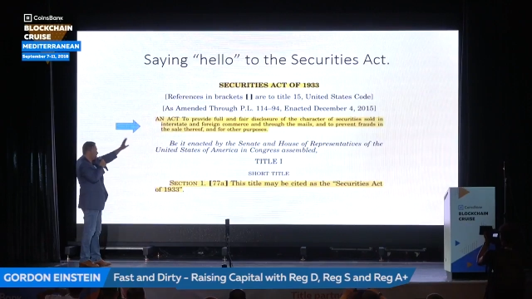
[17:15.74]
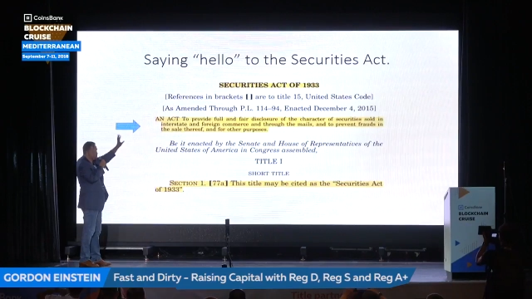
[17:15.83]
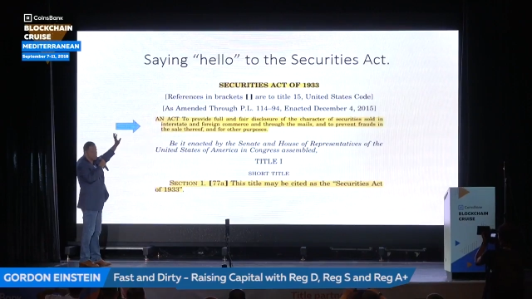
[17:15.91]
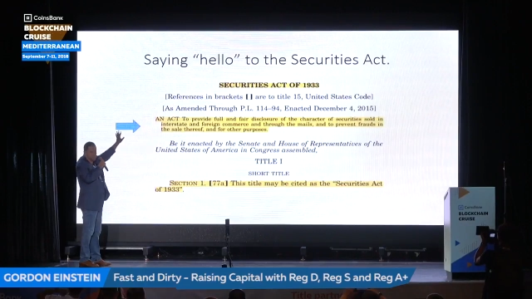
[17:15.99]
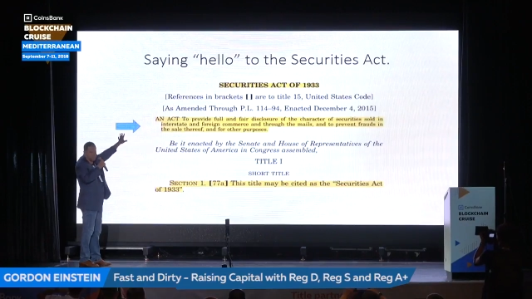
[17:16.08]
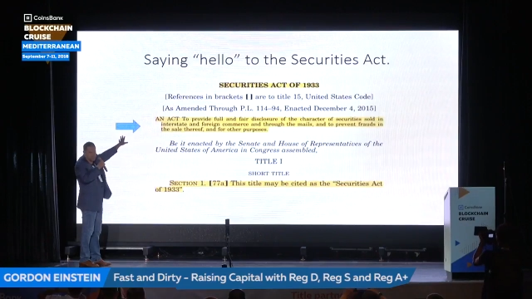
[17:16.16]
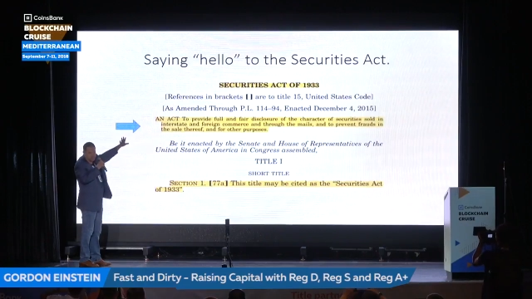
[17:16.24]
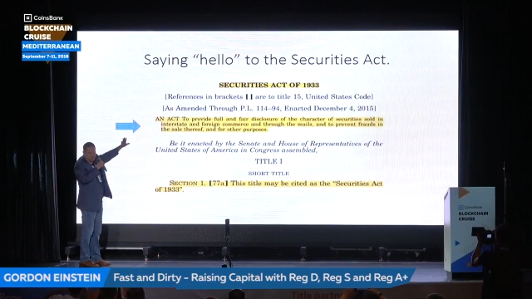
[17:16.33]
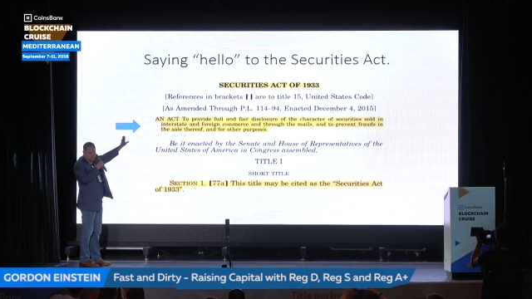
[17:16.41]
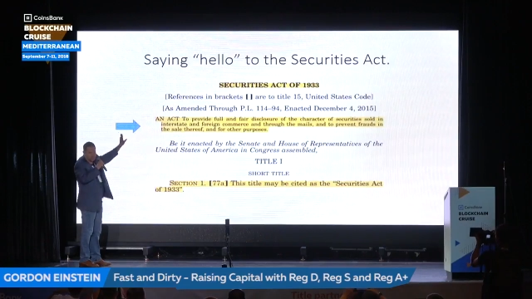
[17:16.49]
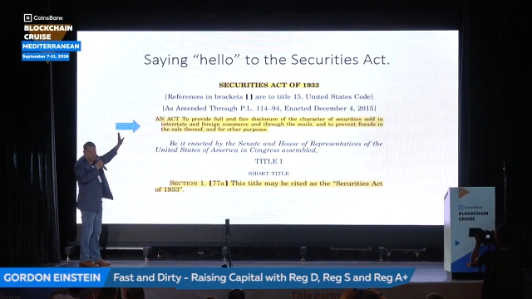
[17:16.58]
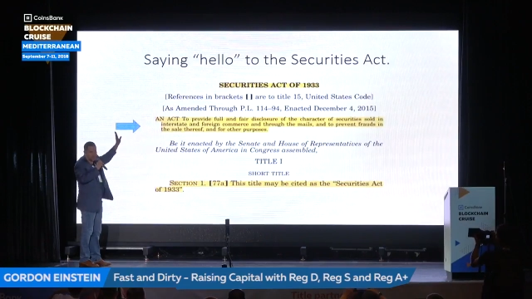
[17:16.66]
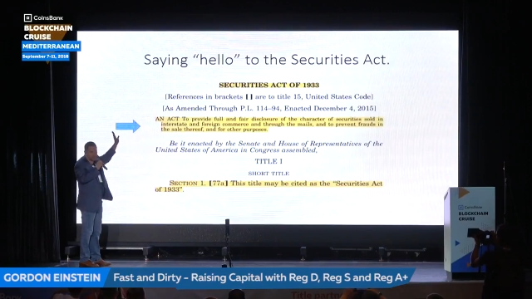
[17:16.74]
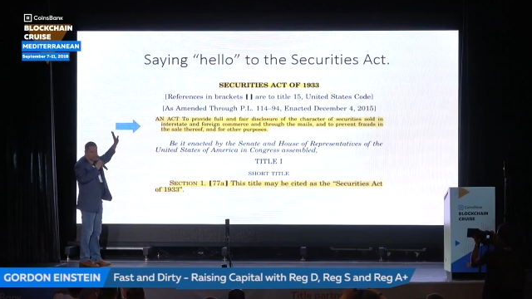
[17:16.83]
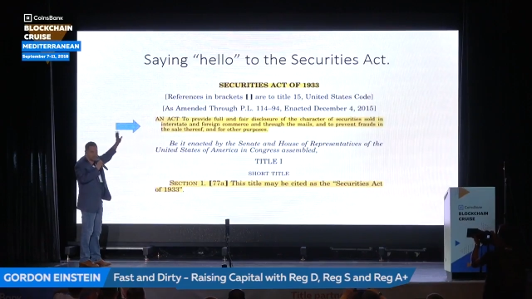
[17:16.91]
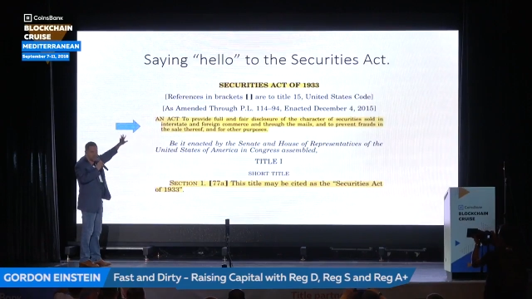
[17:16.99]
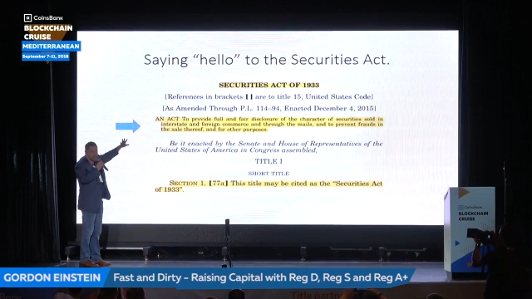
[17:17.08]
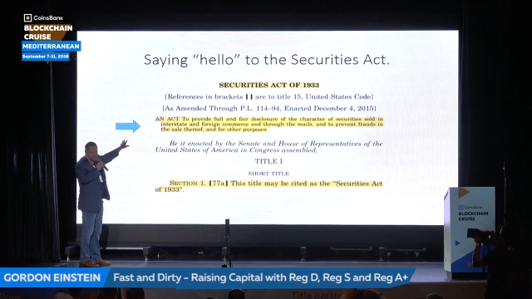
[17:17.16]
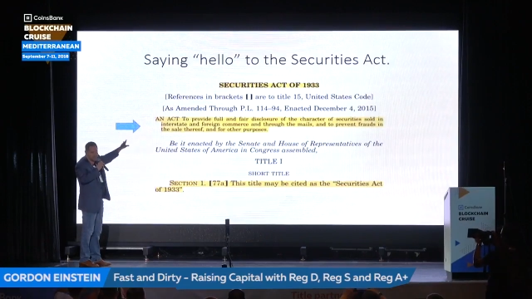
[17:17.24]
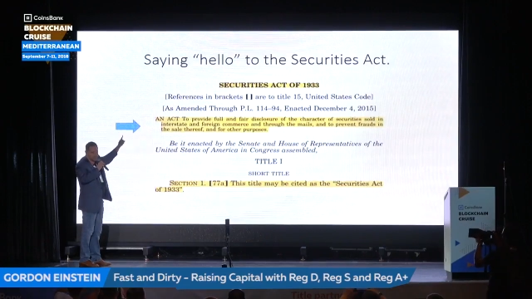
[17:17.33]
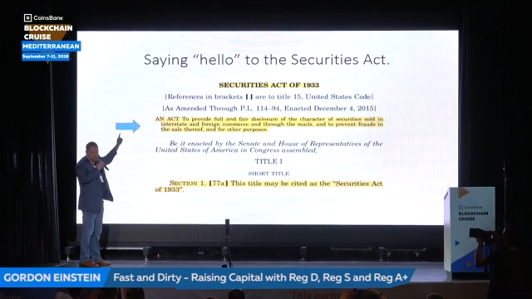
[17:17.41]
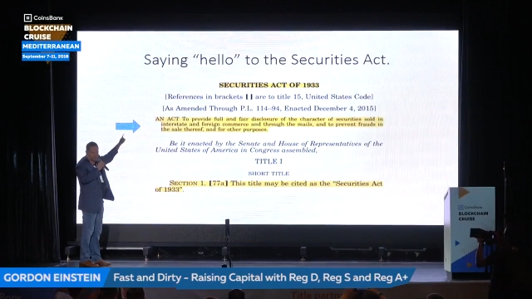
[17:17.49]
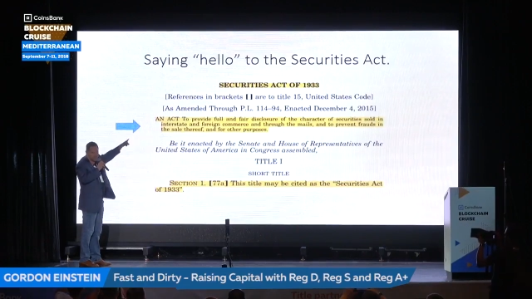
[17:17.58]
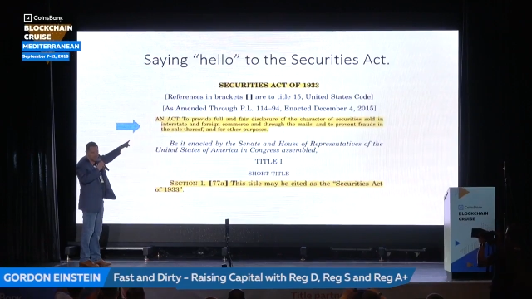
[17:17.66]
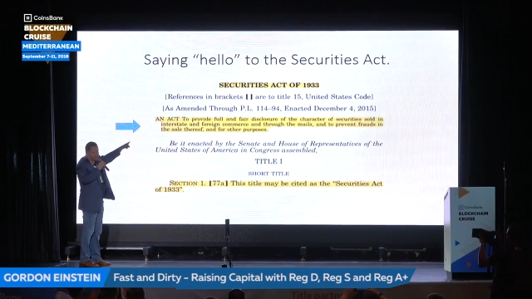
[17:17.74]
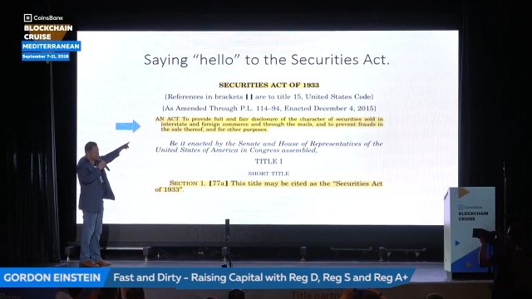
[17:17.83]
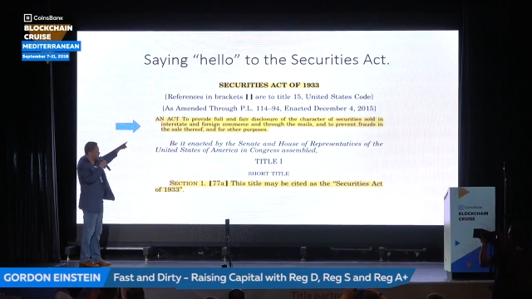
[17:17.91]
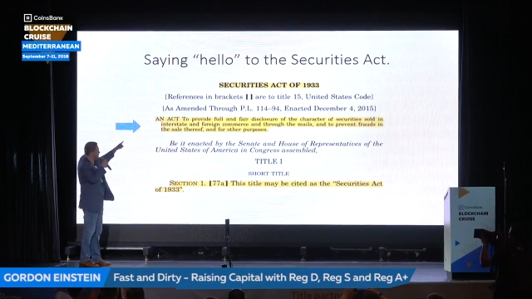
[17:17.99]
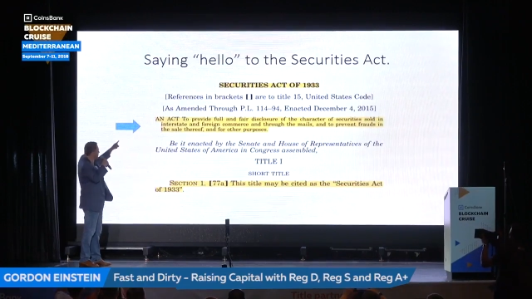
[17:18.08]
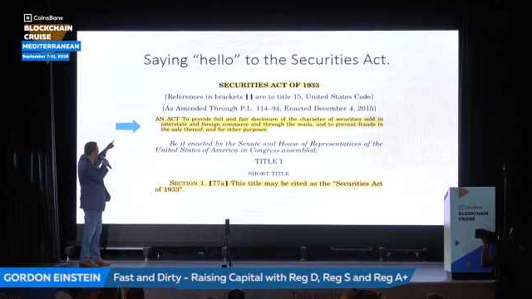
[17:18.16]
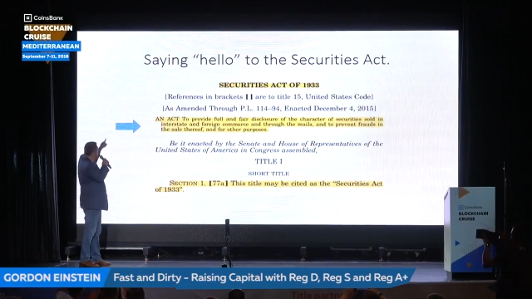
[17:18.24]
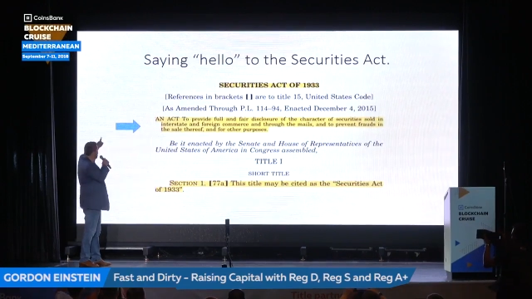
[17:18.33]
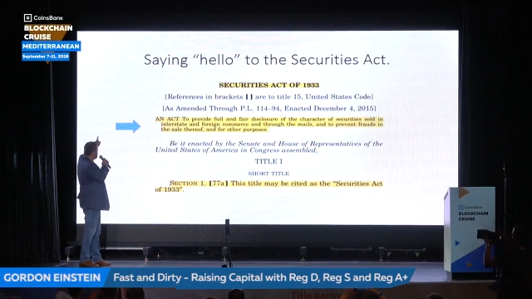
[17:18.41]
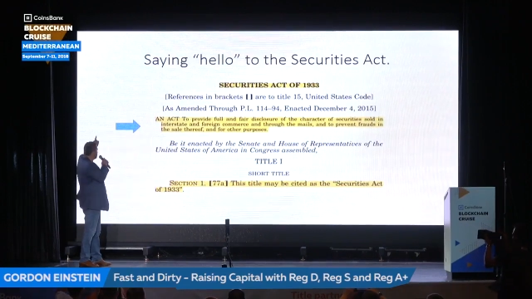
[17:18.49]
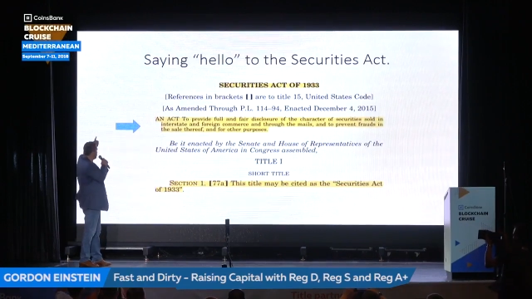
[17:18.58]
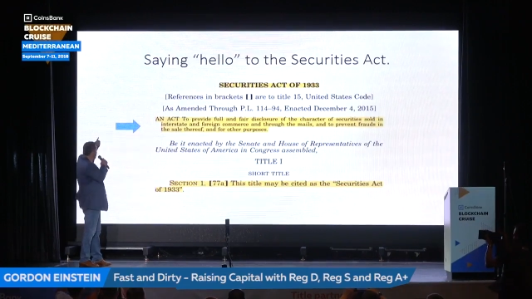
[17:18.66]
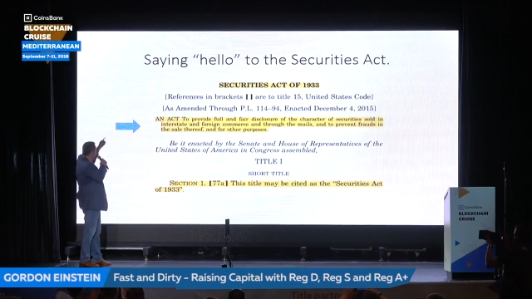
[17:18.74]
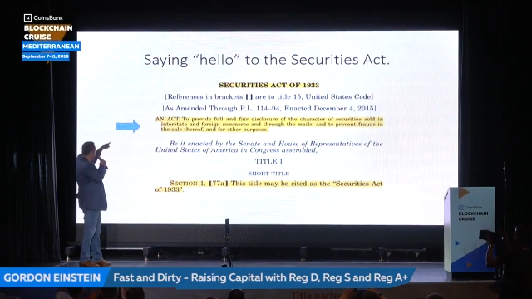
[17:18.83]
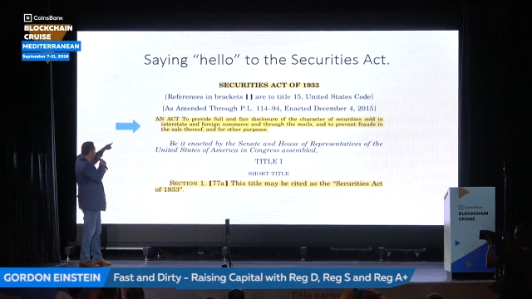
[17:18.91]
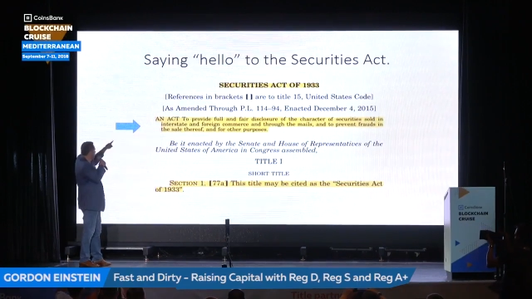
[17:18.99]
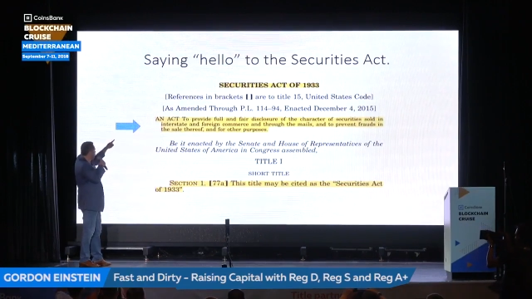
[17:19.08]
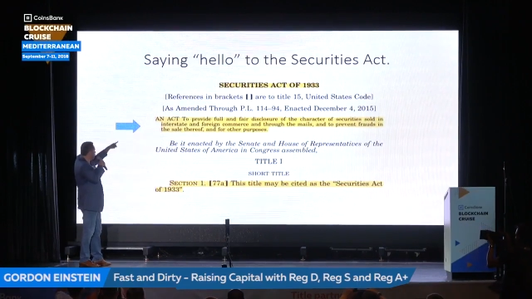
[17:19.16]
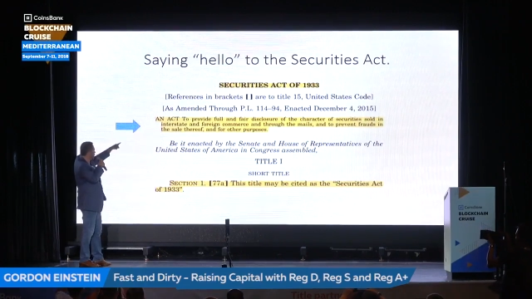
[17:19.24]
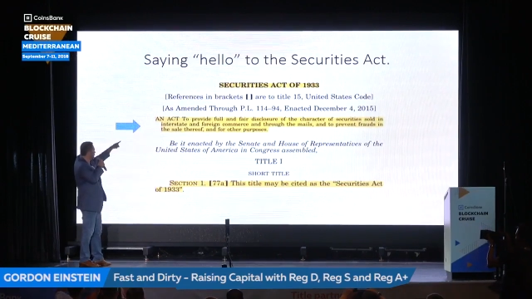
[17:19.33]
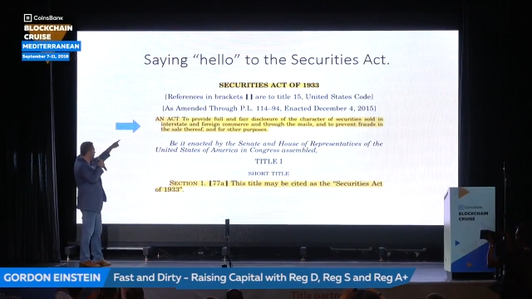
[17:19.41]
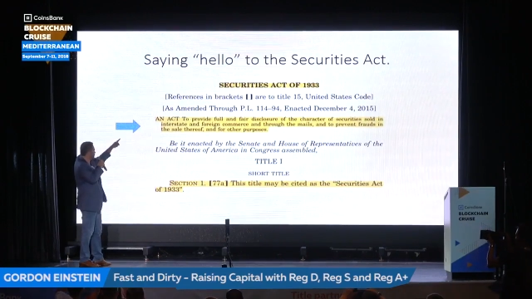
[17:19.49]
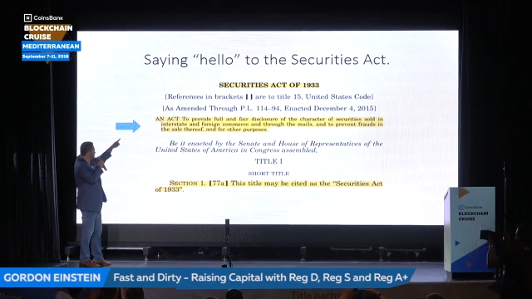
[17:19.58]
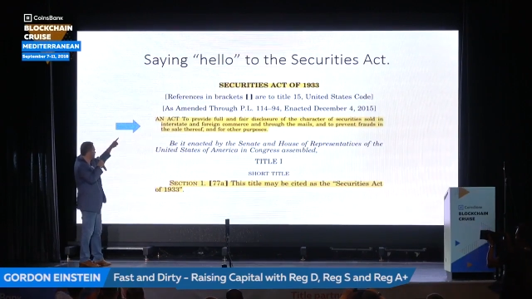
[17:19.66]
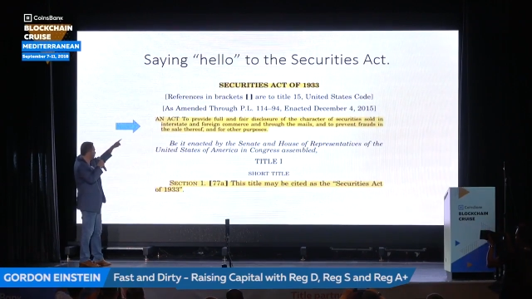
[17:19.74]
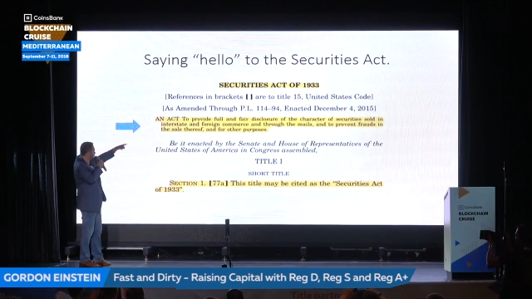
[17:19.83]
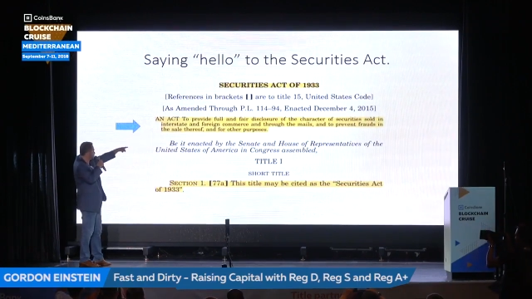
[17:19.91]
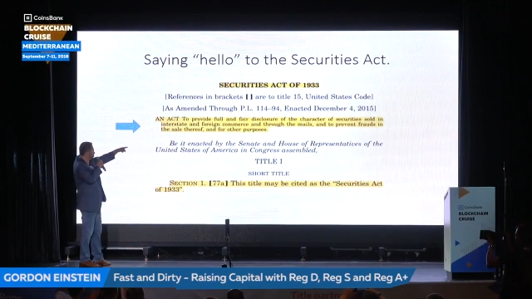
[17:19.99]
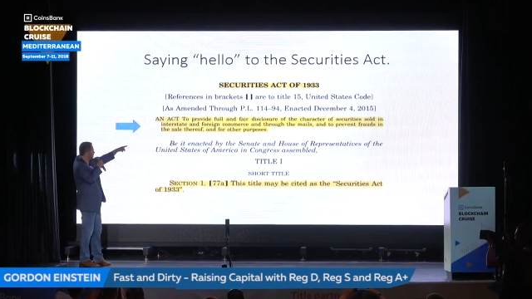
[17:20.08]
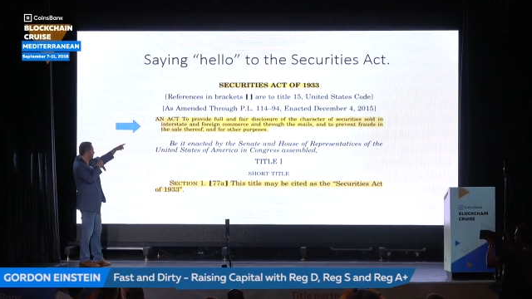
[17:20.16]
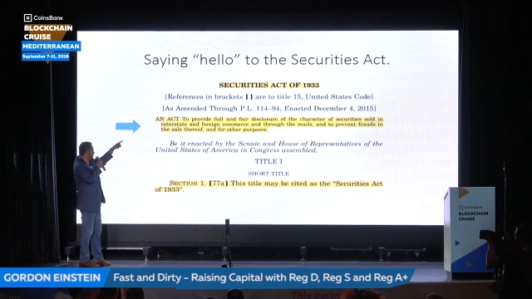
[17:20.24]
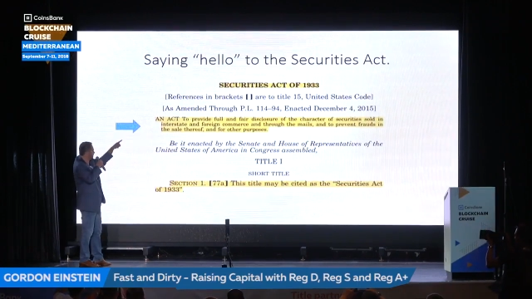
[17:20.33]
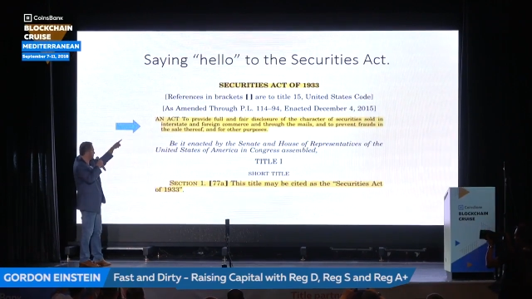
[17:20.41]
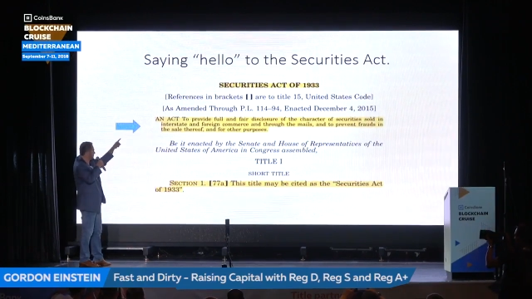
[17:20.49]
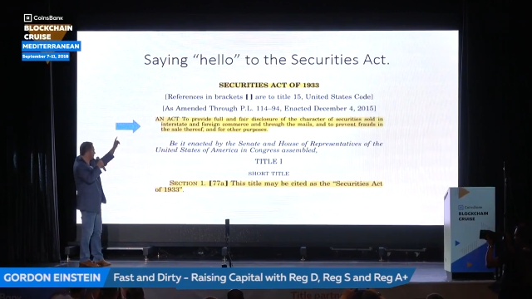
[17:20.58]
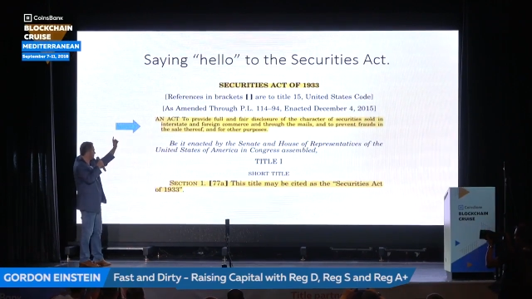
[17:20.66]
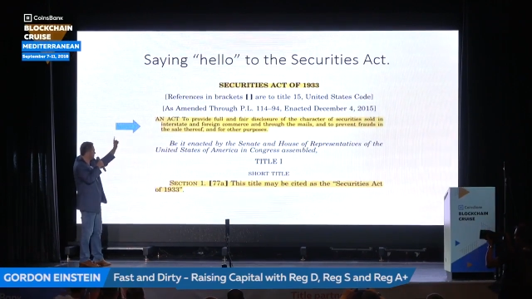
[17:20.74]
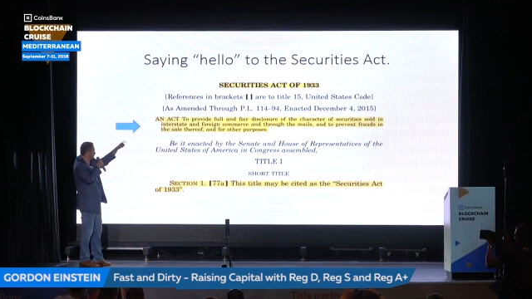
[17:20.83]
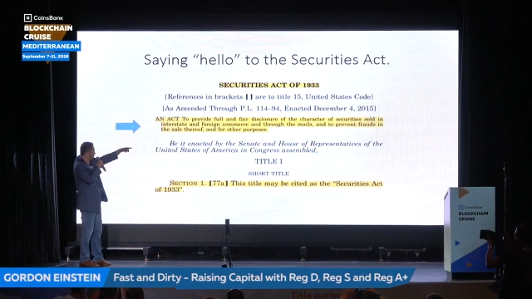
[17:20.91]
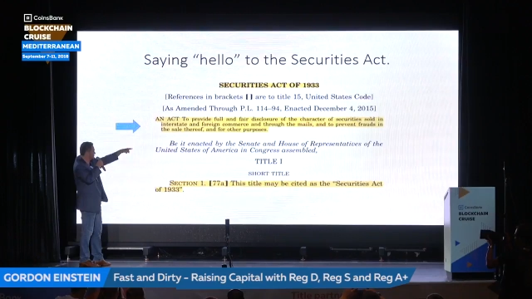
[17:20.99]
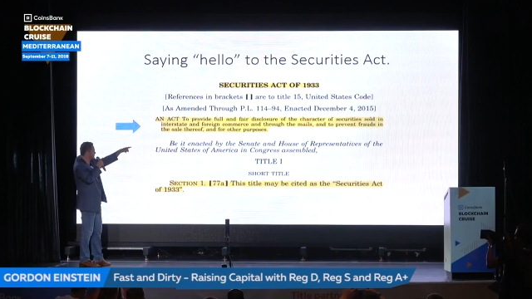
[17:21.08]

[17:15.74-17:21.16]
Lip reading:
No face is visible, so there are no lips to read.